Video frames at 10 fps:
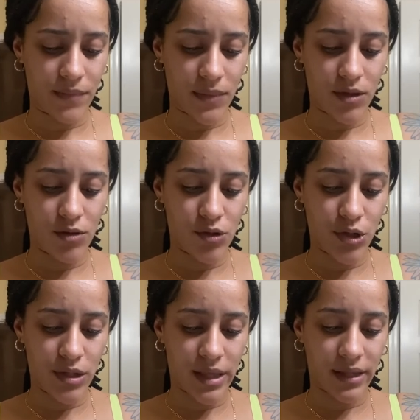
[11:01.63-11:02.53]

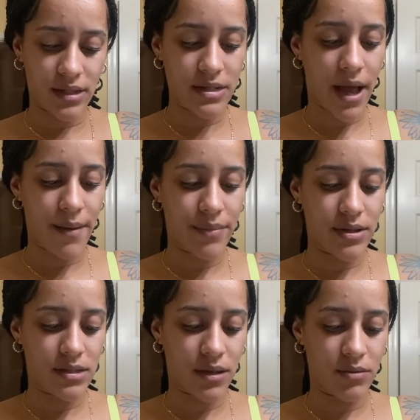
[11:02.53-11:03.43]
usually, like, this
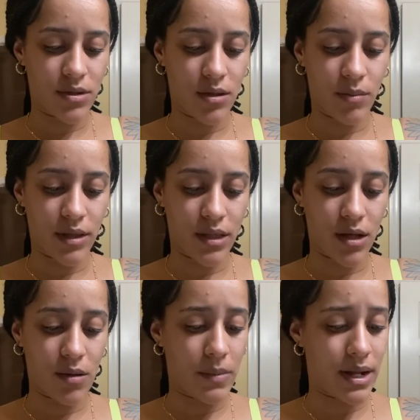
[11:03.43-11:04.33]
happens. Like, to them, like, they
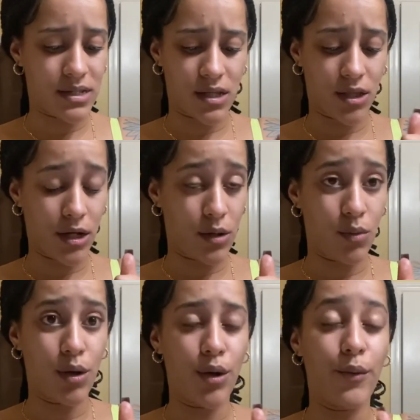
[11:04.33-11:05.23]
come in at 10:30.
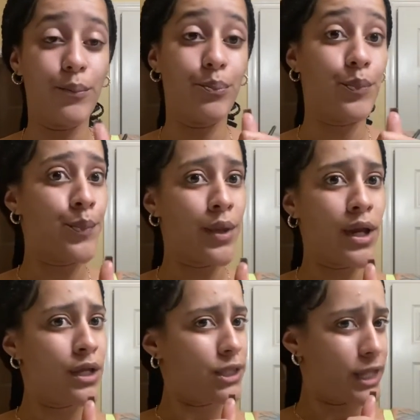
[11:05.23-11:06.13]
Well,
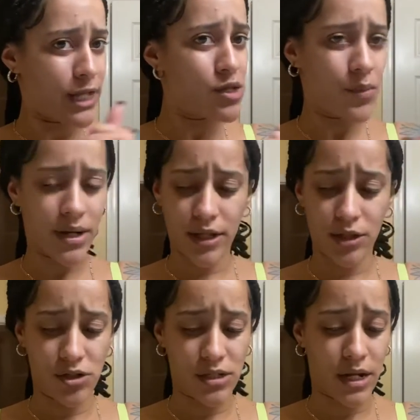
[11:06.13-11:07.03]
they told me
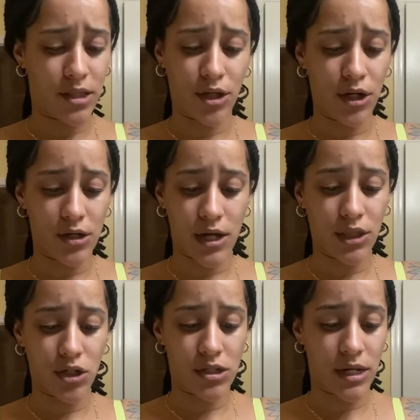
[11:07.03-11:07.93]
8:30 to
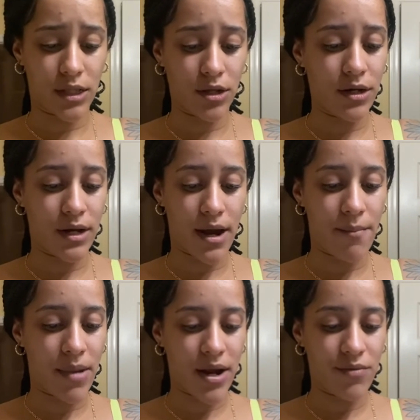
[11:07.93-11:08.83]
9:30, and
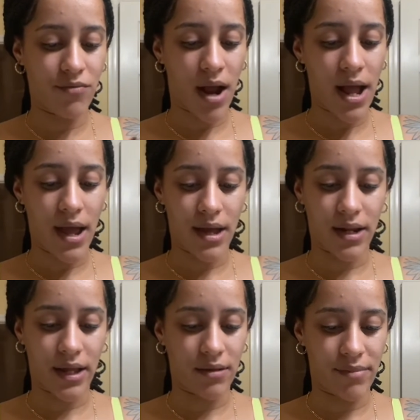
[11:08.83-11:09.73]
my ride,
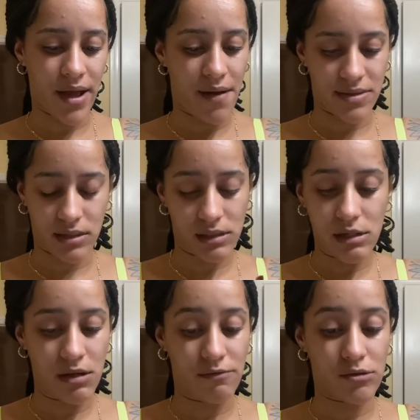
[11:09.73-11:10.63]
like, they had to
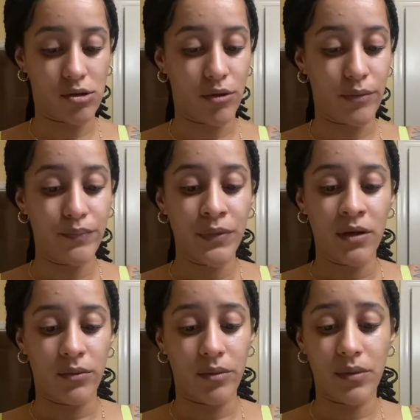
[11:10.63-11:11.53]
leave. So
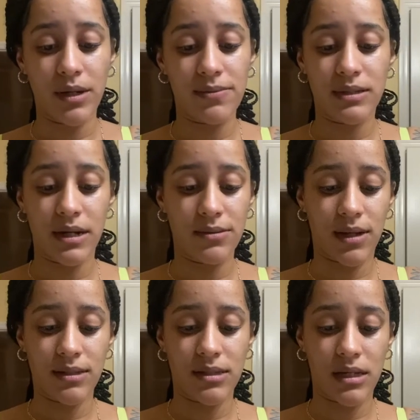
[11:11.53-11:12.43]
we went upstairs,
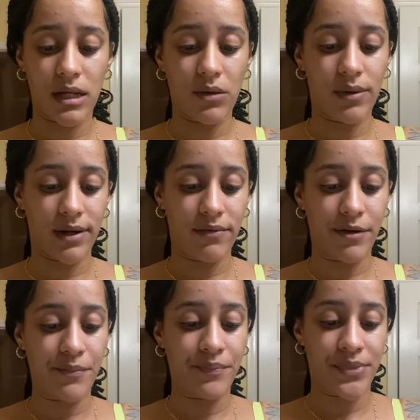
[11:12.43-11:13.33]
got the ticket,
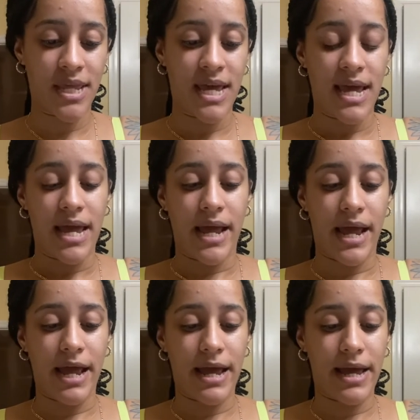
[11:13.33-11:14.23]
whatever.
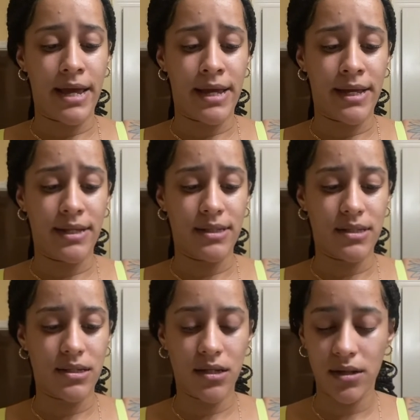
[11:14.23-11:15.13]
And
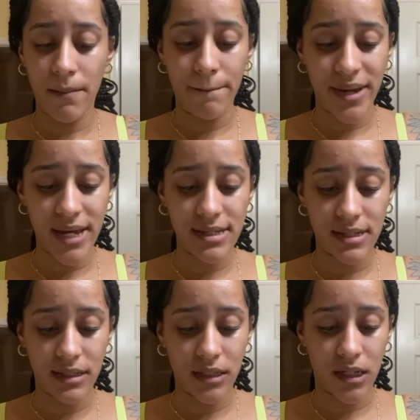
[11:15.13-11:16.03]

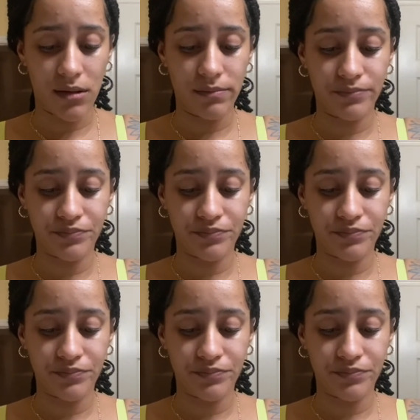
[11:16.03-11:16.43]
basically,